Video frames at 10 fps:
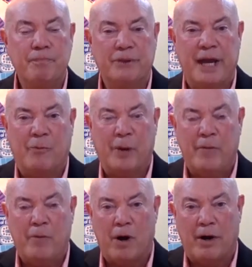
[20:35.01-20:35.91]
that we
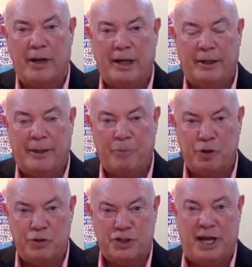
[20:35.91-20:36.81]
were in
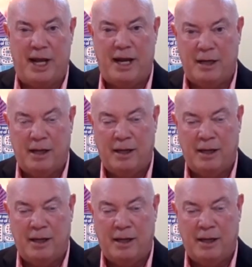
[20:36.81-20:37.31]
Duchesne,